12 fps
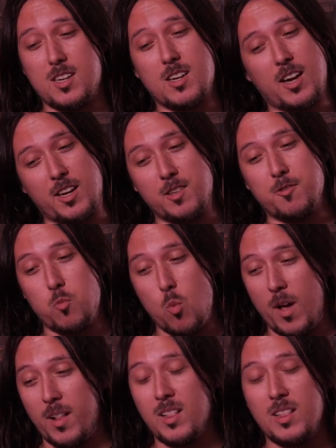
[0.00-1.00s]
kind of
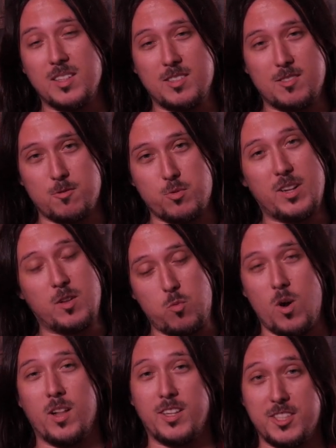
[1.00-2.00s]
really
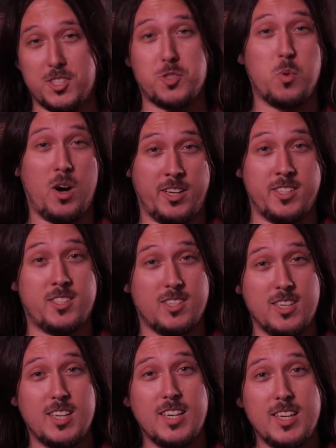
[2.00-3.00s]
well intertwined,
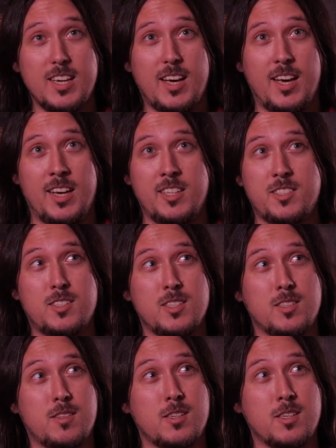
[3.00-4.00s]
and
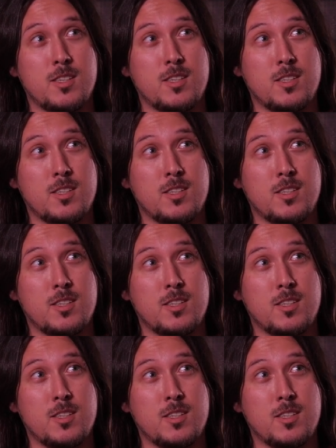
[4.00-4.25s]
the